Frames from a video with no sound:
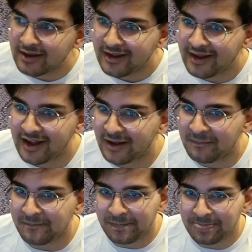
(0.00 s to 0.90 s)

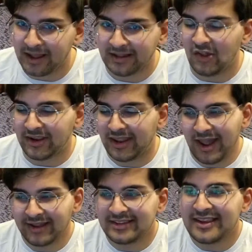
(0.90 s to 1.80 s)

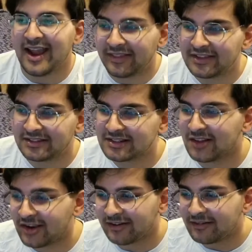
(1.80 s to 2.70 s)
This is
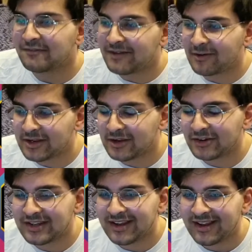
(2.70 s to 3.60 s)
very good.